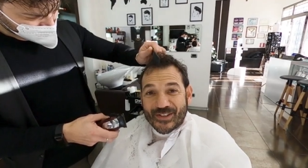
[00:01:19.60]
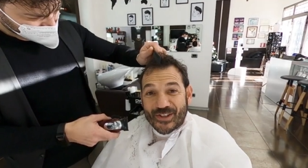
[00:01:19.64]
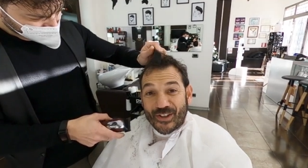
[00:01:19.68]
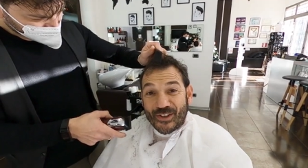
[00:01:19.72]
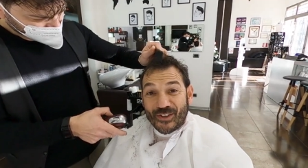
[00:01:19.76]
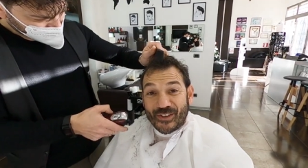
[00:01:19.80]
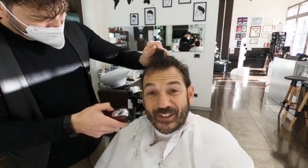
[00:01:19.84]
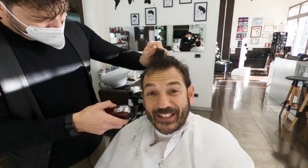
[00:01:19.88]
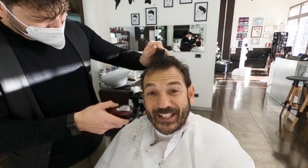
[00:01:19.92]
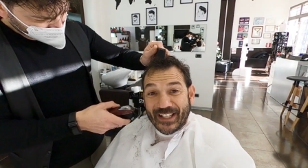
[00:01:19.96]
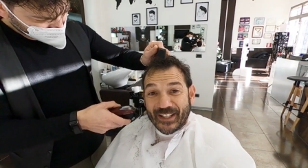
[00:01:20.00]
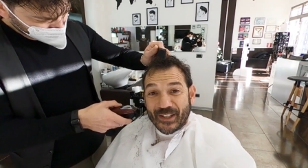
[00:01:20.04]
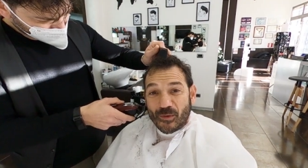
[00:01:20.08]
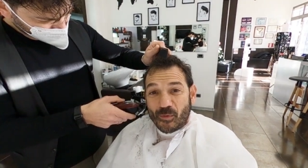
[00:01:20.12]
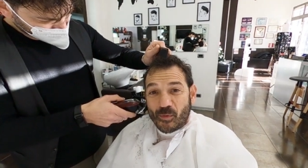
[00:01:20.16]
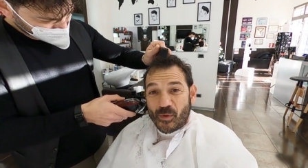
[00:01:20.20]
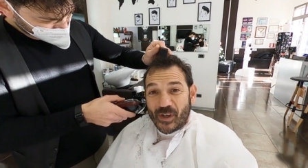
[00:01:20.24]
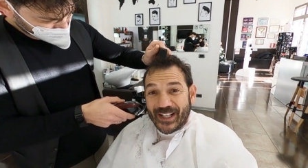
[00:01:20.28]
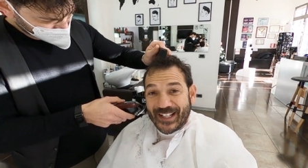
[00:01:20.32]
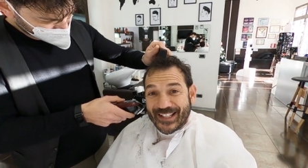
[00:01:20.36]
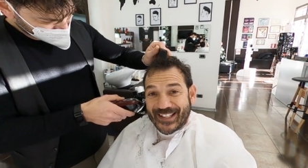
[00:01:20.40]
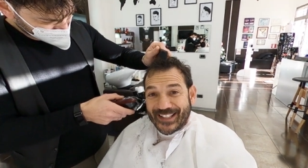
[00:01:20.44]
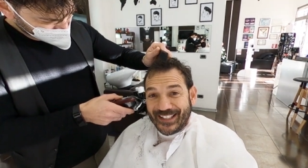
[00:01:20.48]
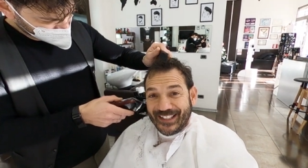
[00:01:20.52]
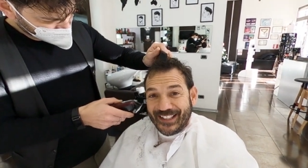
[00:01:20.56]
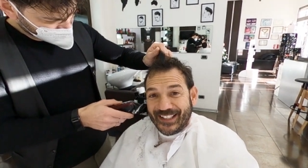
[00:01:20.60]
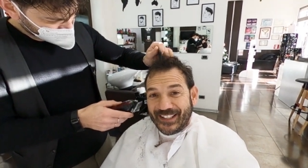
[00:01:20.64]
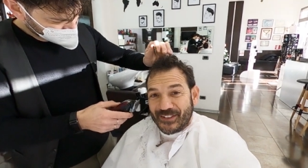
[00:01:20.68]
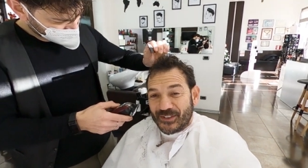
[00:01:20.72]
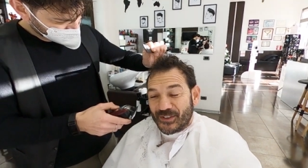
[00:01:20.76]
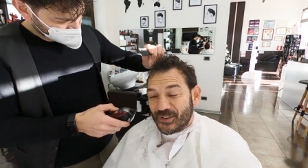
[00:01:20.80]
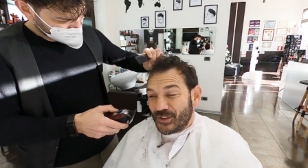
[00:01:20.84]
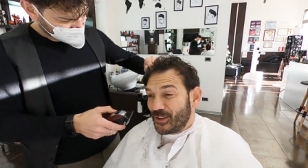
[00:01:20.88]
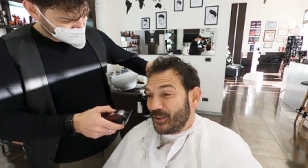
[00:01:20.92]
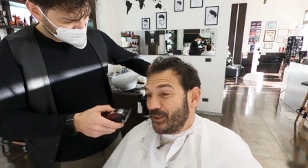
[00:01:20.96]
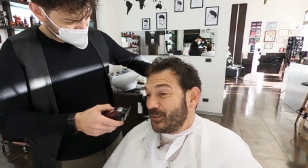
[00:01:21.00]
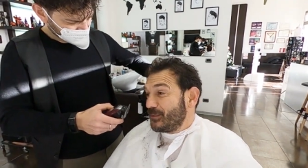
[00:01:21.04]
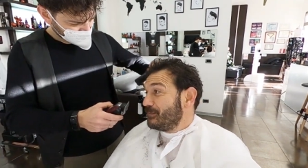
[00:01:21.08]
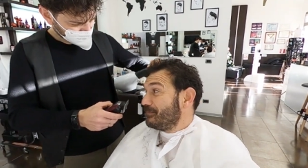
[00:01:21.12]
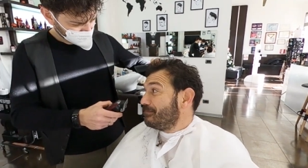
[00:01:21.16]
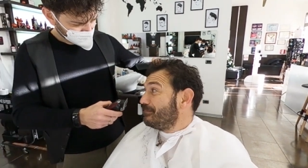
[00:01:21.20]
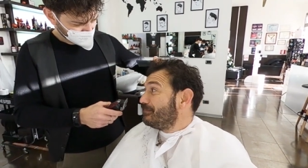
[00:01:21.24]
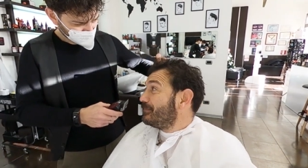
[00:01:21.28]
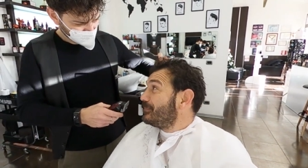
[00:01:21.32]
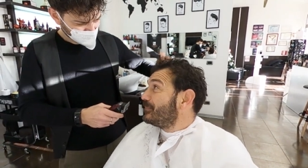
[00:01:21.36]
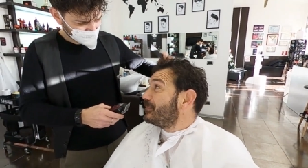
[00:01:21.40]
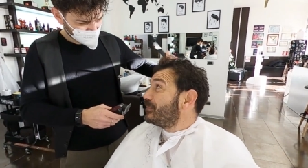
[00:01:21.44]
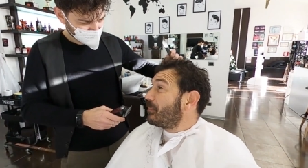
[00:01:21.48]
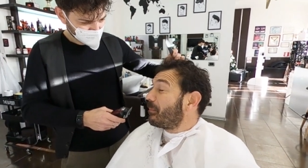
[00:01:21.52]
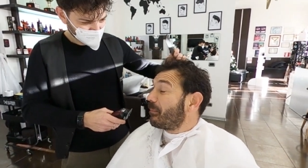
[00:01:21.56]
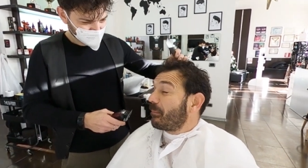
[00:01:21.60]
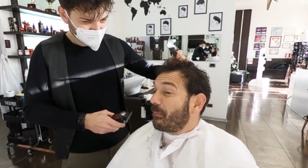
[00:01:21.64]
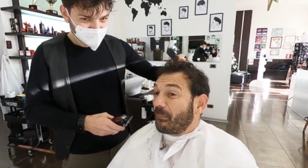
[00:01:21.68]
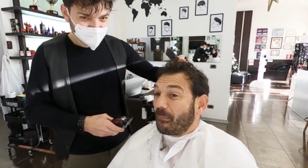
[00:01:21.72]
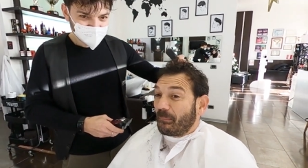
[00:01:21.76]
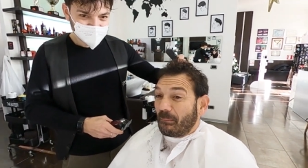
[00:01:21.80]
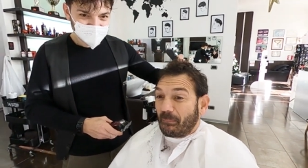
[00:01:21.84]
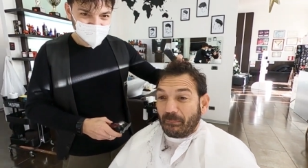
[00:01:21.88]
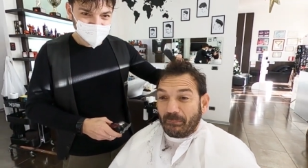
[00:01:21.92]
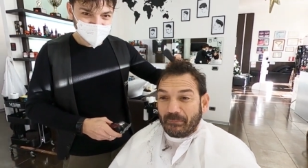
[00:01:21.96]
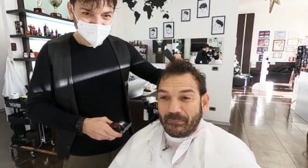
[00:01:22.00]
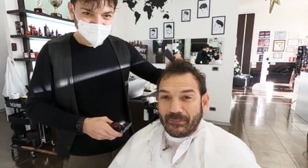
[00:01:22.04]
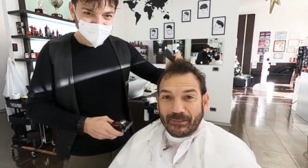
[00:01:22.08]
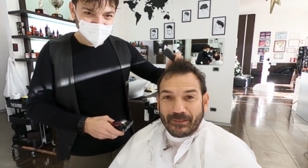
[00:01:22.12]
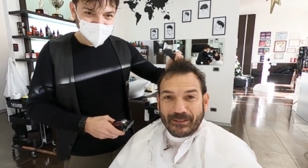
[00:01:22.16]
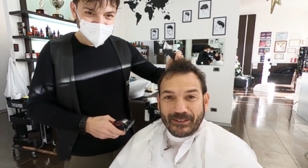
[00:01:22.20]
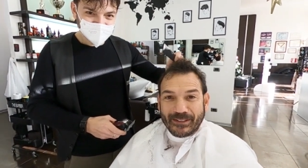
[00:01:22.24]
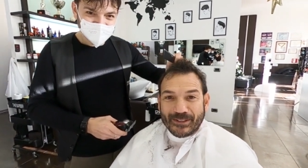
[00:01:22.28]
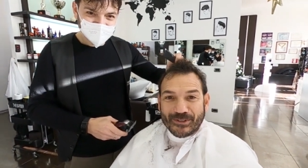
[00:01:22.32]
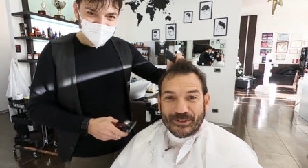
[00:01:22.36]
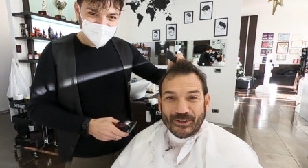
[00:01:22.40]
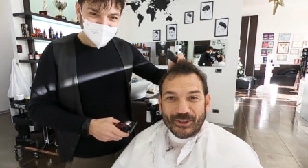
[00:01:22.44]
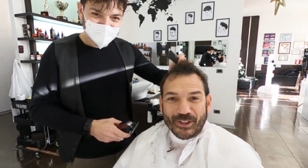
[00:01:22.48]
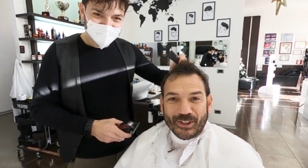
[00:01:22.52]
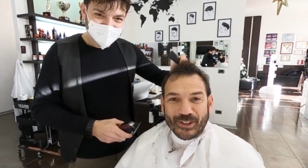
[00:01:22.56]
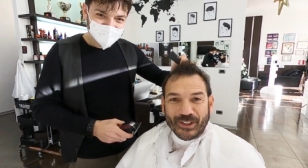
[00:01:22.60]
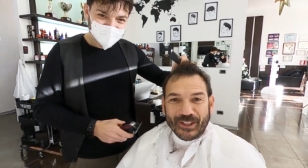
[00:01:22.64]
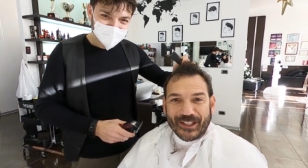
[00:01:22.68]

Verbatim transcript: Passo another otherwise Salento. It's not